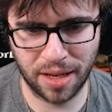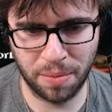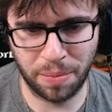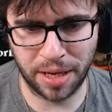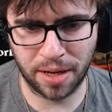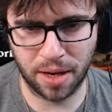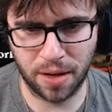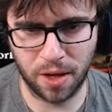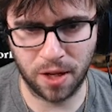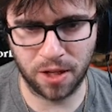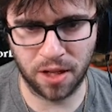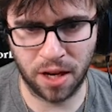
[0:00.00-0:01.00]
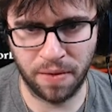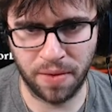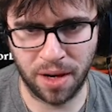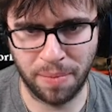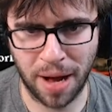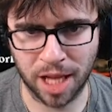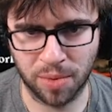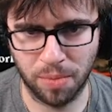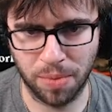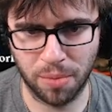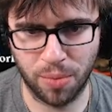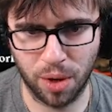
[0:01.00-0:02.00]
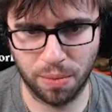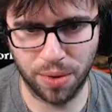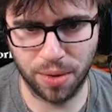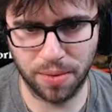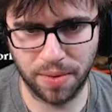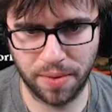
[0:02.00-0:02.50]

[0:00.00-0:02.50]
Because of possible Blood Boil Brute.